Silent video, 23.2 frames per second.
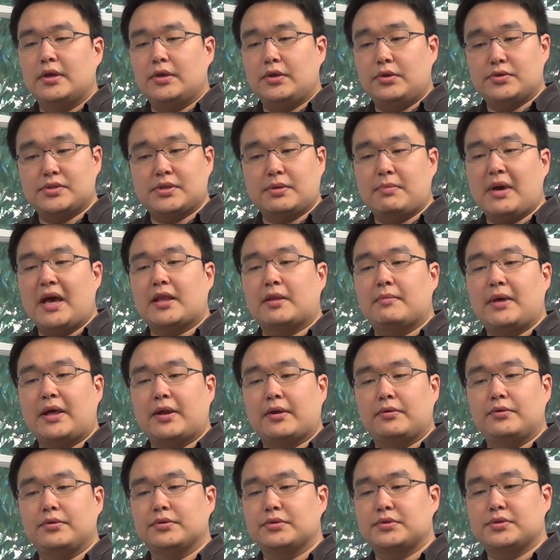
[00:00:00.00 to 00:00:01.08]
using
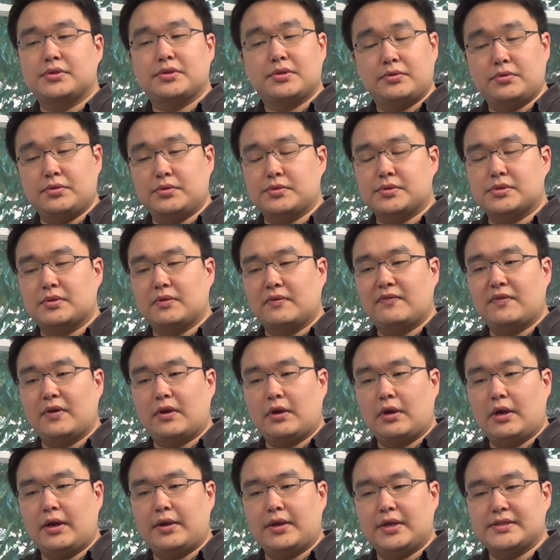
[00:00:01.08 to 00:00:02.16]
mathematical tools to
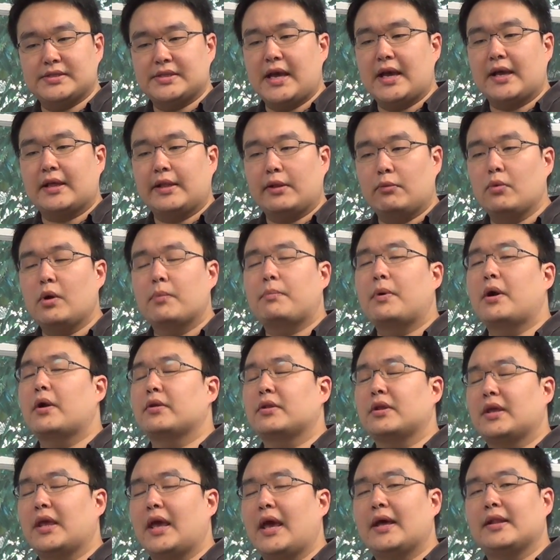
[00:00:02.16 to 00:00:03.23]
figure out exactly what part of
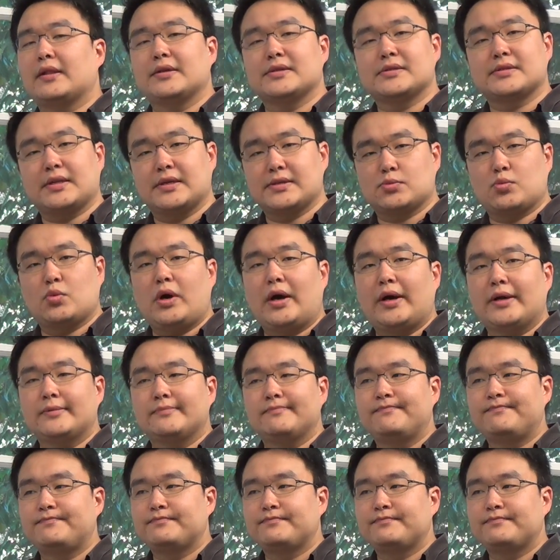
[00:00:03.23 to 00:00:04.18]
the catalyst does what.